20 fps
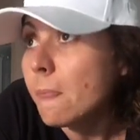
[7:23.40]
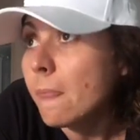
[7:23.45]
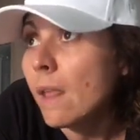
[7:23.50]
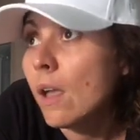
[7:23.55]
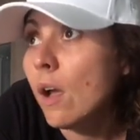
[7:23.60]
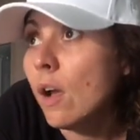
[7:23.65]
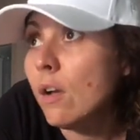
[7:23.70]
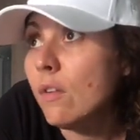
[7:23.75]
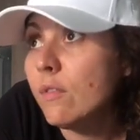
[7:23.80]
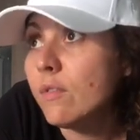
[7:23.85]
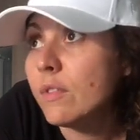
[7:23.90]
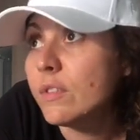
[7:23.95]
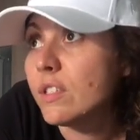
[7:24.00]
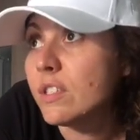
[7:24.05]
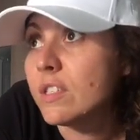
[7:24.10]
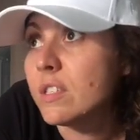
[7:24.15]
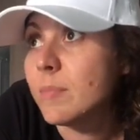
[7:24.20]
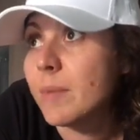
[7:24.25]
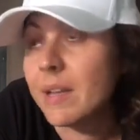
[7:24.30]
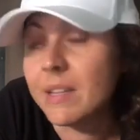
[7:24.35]
I've
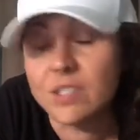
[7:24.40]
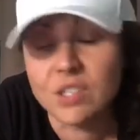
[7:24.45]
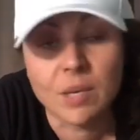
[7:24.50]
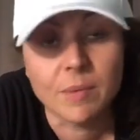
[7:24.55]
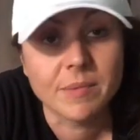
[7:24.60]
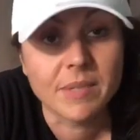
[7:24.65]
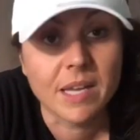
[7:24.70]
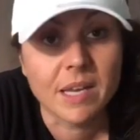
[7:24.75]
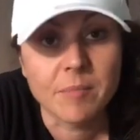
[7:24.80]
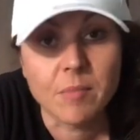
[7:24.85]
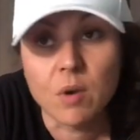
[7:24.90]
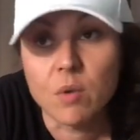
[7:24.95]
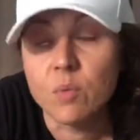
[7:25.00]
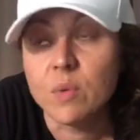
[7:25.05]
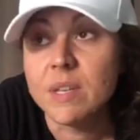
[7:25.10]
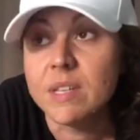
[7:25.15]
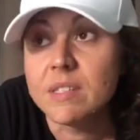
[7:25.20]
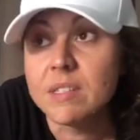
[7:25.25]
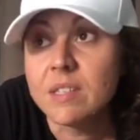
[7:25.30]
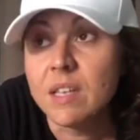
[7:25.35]
just about jumped out of my
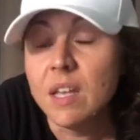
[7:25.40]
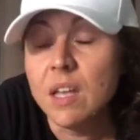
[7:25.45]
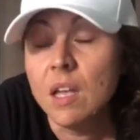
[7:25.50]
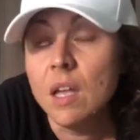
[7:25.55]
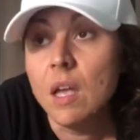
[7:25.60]
wits.